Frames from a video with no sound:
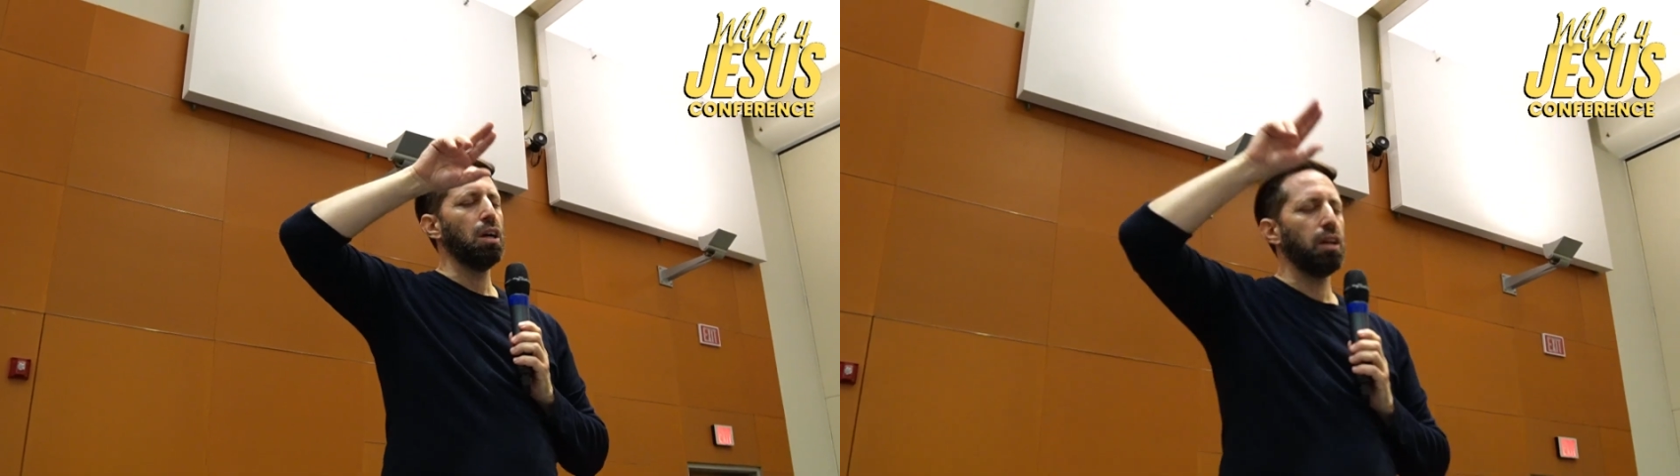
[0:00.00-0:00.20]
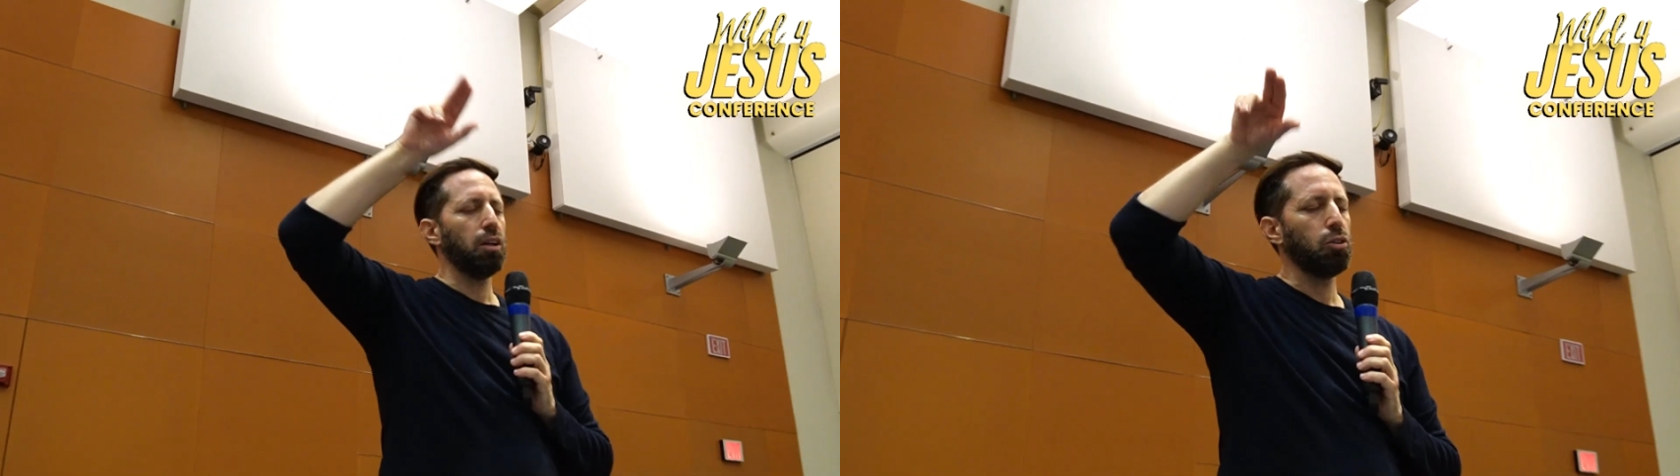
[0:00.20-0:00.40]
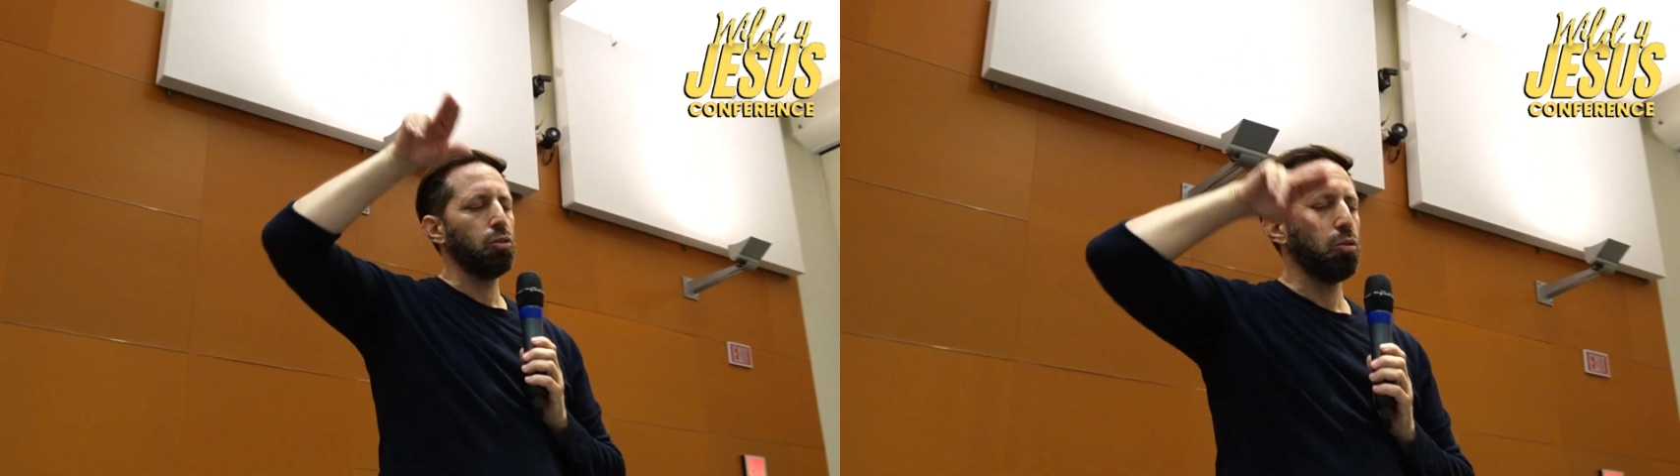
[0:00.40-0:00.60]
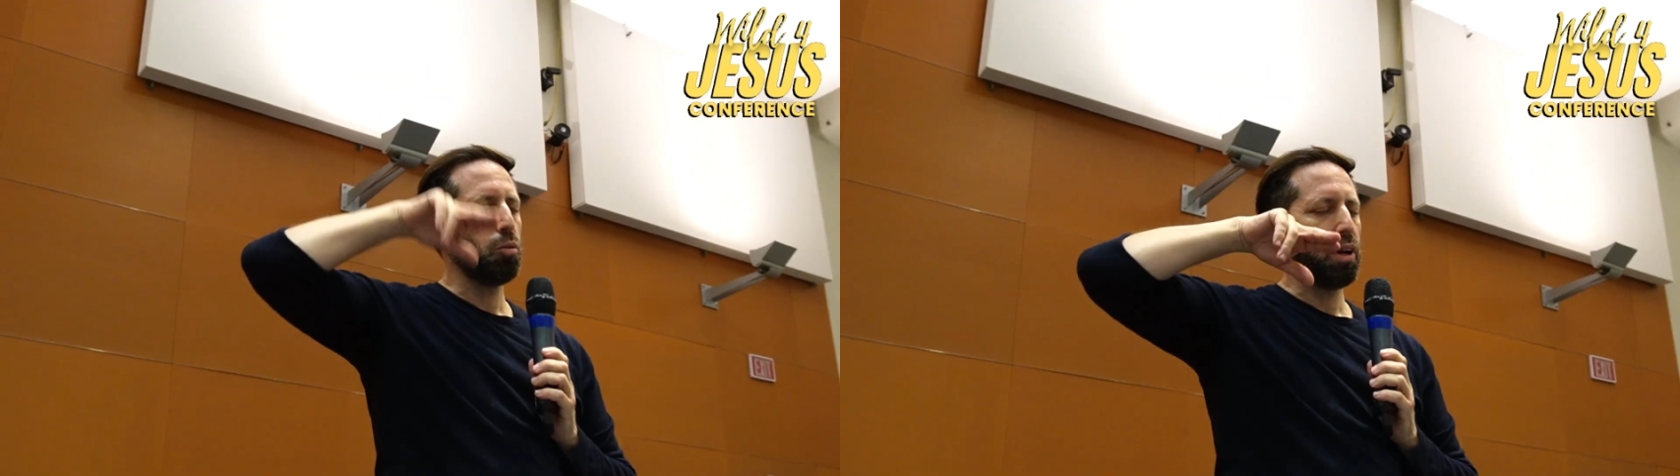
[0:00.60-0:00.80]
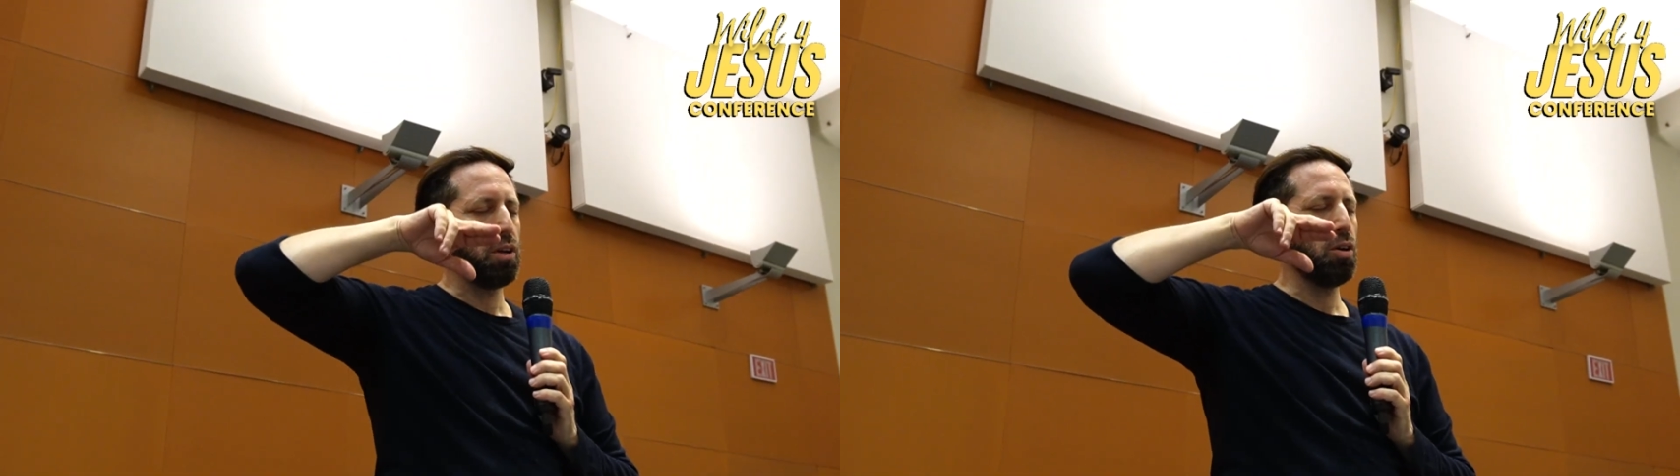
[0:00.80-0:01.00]
telling you
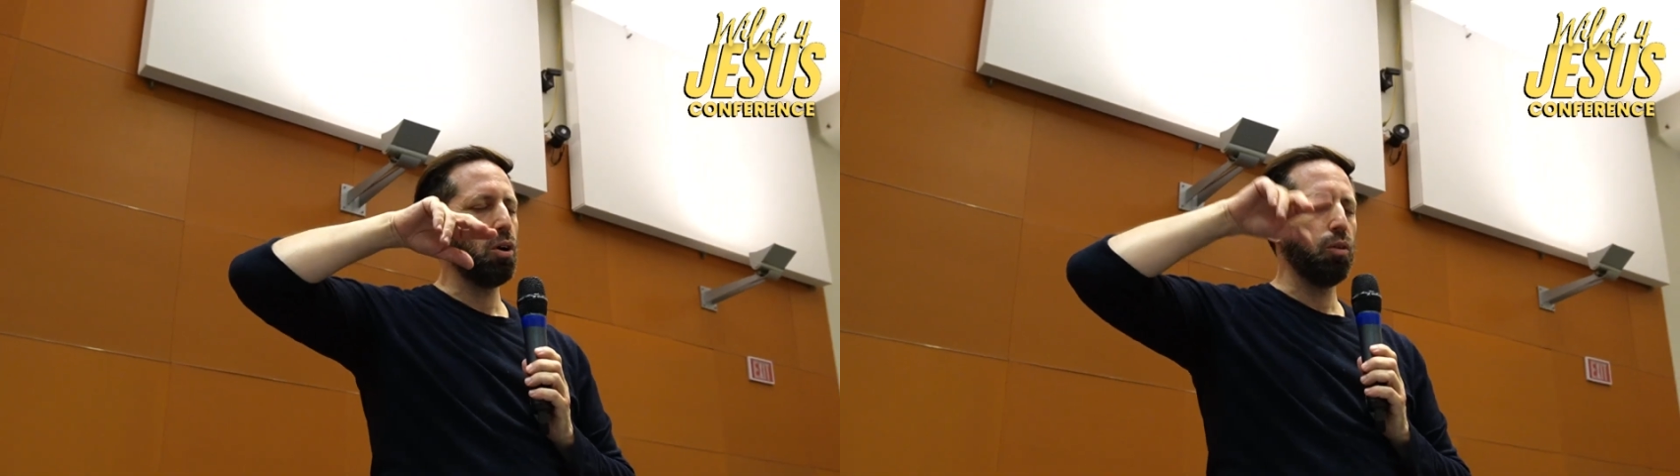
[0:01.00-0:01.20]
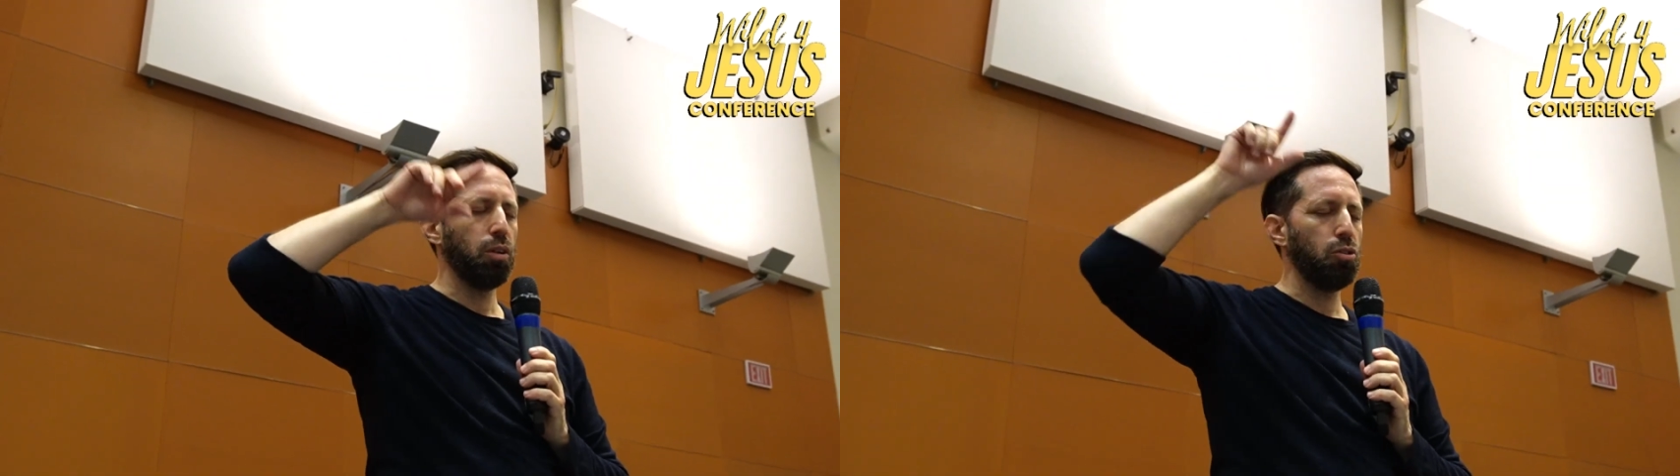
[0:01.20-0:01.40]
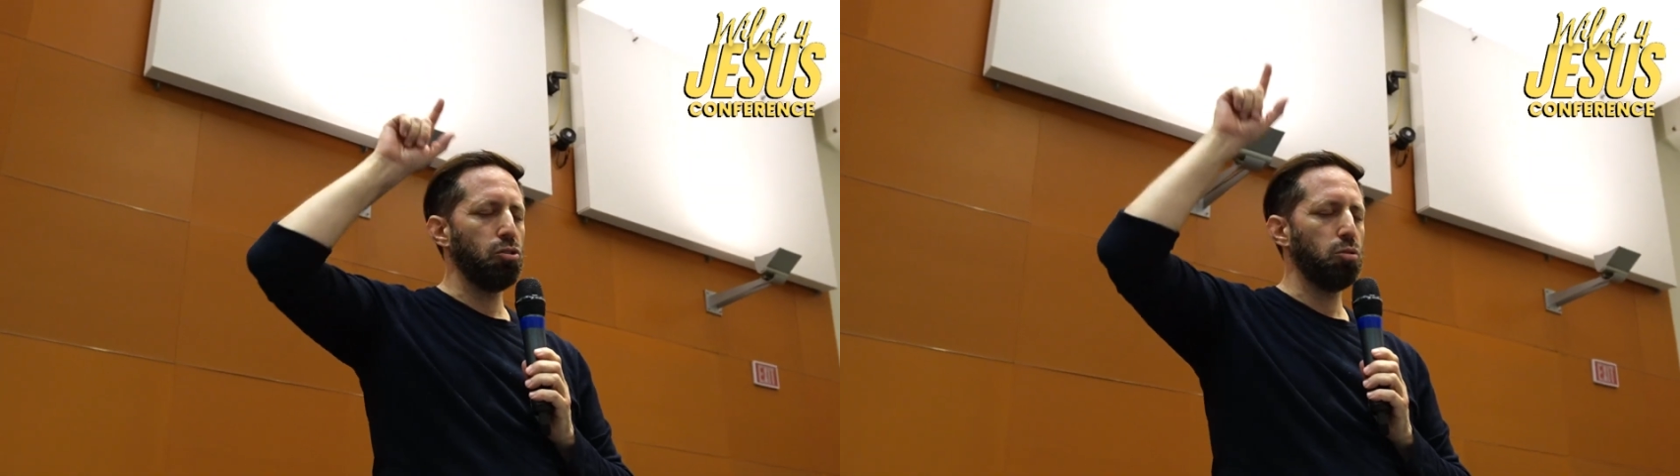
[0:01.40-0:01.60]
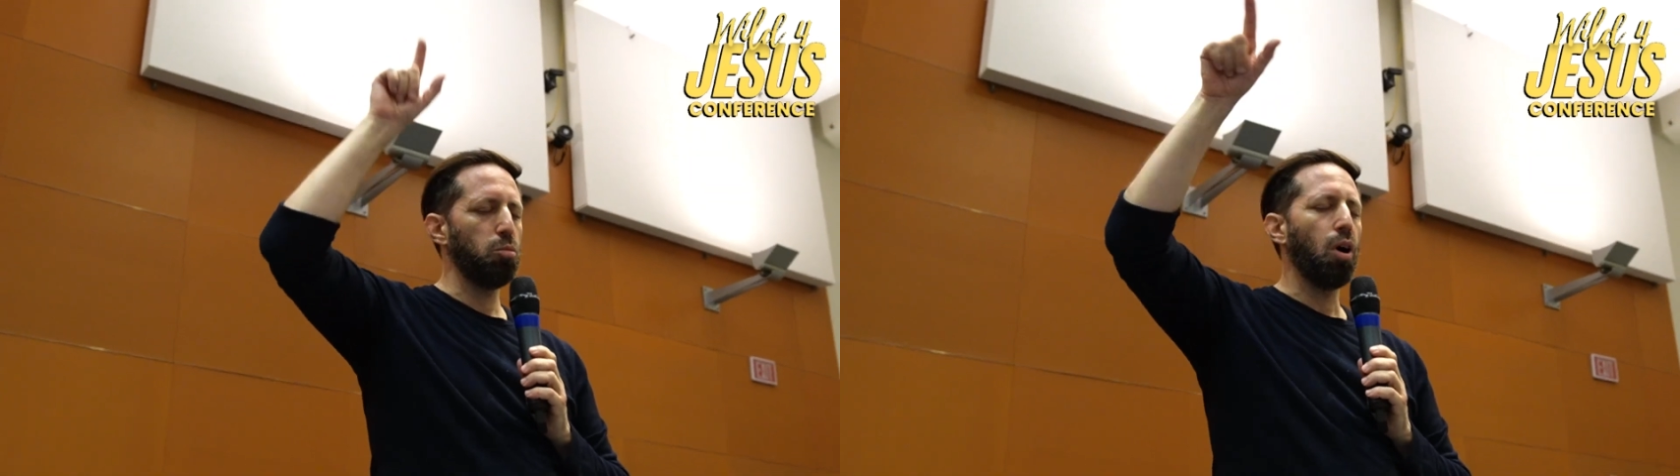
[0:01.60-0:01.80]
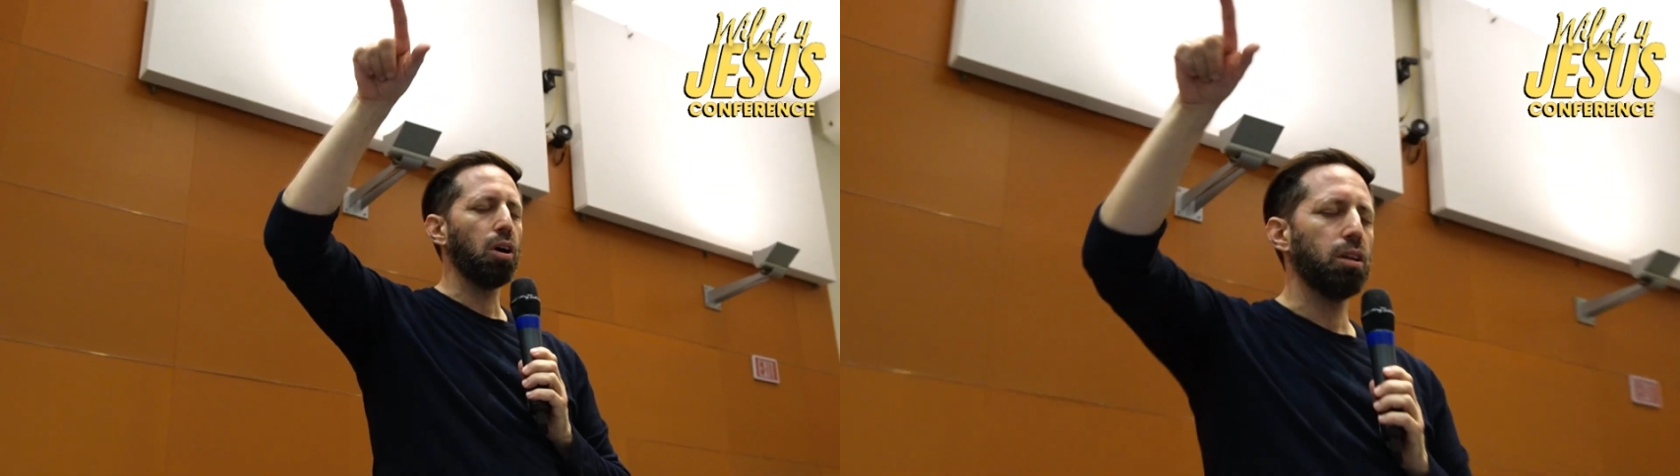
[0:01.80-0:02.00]
the way to go, that you should
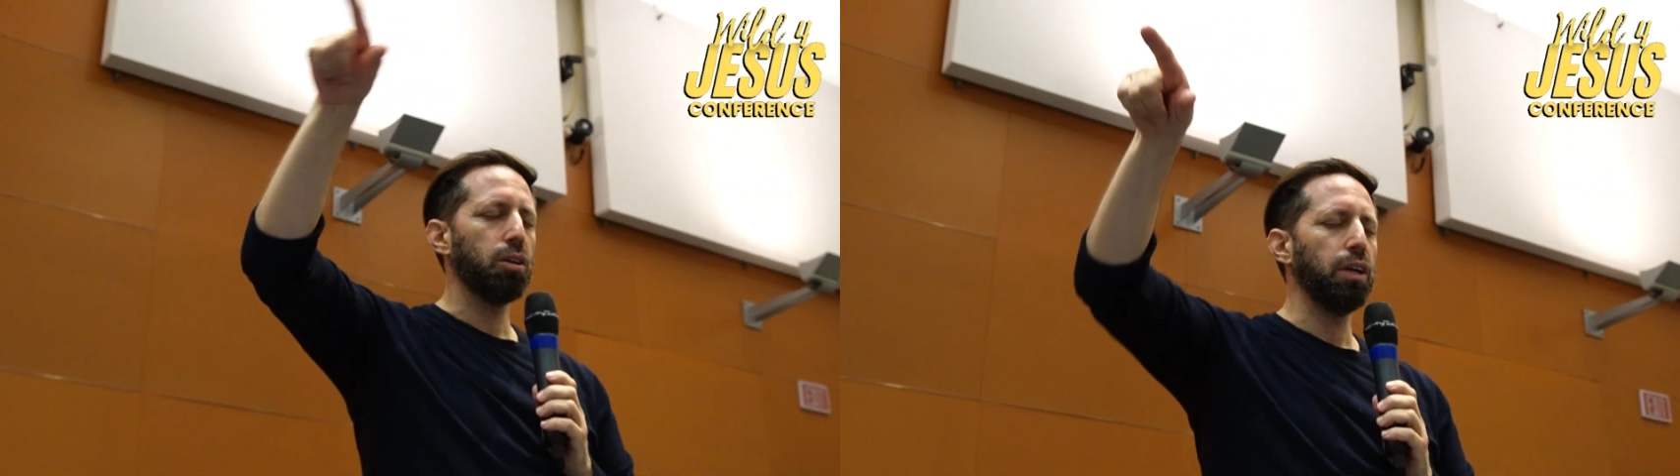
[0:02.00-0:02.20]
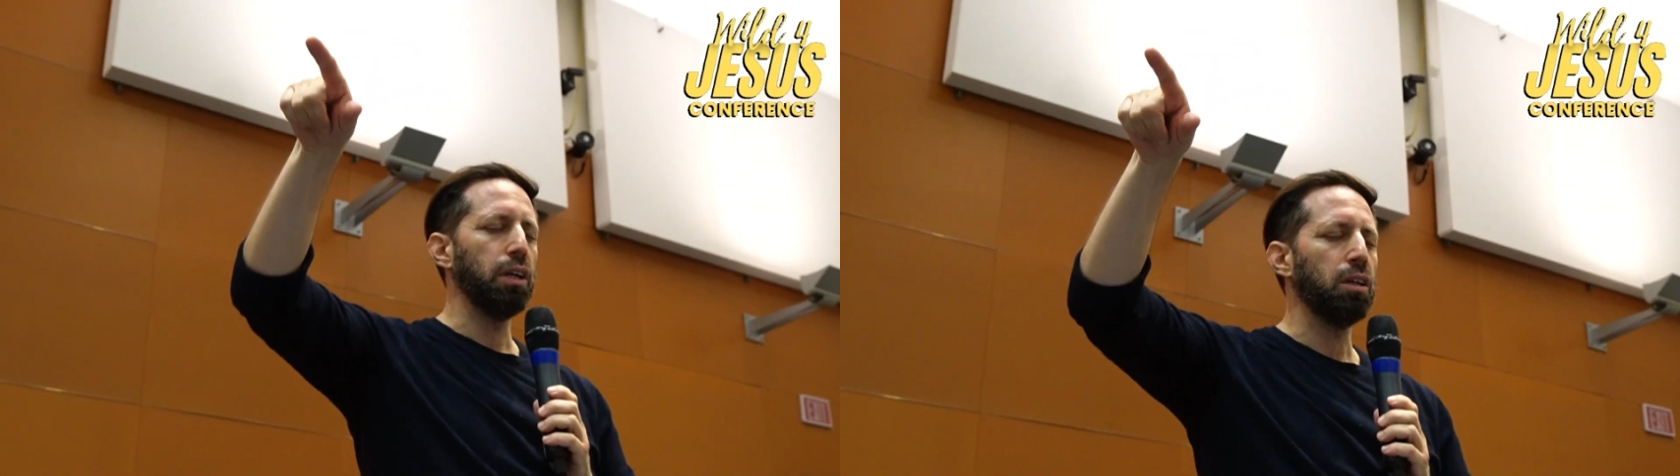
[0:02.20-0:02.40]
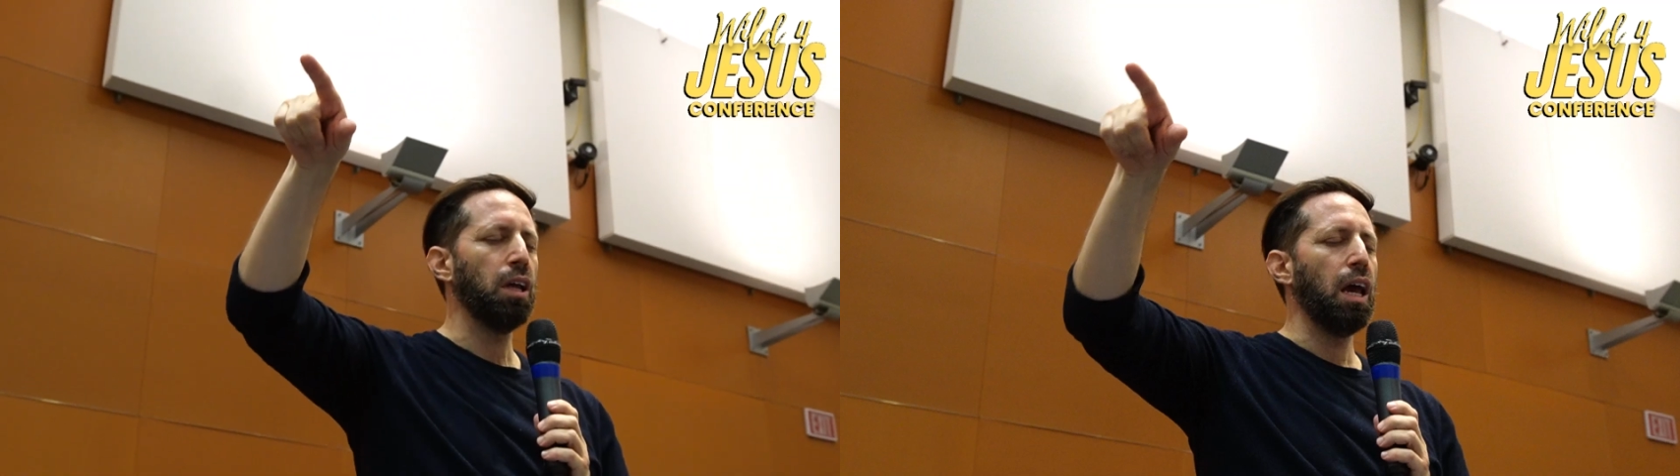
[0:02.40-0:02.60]
walk therein,